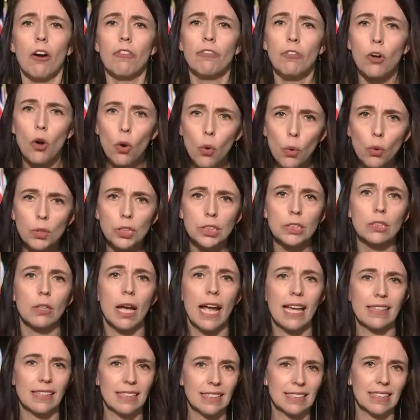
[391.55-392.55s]
Of course,
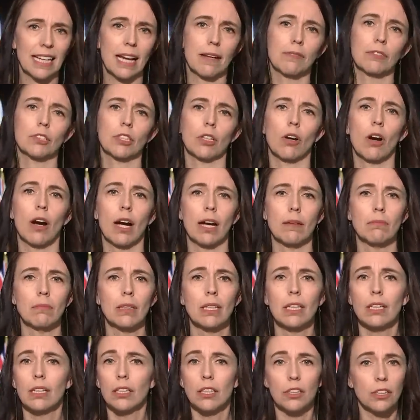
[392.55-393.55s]
at the same time,
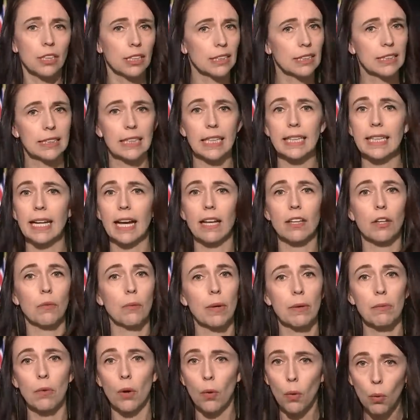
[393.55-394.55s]
you can see now
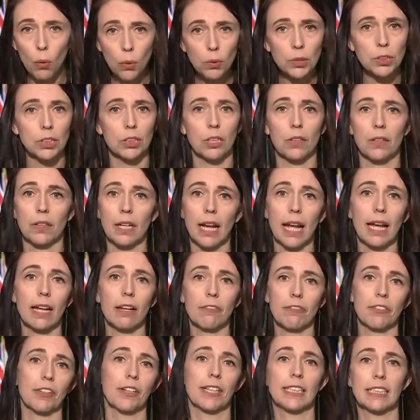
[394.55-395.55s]
that we were also
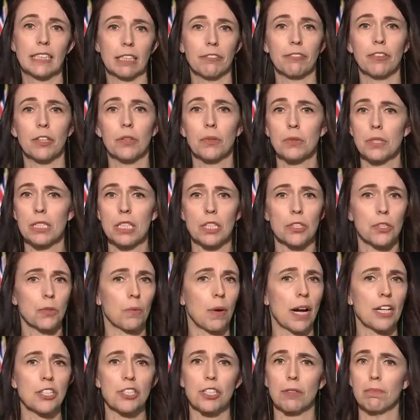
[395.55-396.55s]
had a very difficult
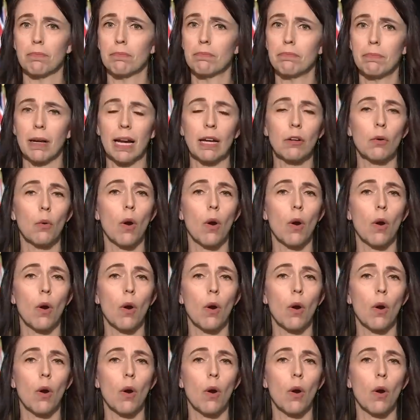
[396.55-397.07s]
situation, but